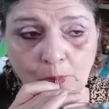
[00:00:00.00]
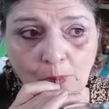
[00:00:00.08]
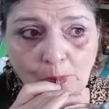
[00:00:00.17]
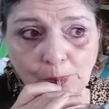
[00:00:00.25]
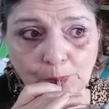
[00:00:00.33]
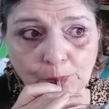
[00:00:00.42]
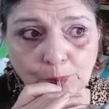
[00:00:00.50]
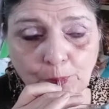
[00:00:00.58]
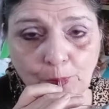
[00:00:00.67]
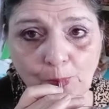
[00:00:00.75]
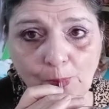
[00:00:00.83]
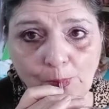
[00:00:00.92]

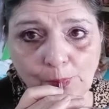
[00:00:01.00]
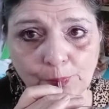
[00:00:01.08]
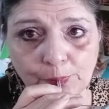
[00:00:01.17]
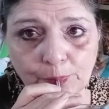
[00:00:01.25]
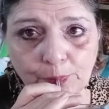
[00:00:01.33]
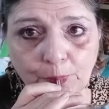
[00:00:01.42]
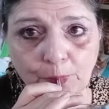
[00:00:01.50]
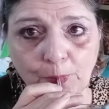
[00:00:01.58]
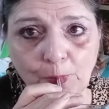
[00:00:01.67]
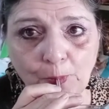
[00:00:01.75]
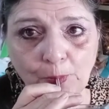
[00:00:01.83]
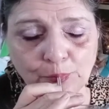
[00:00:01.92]

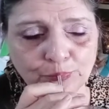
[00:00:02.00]
(no one is talking)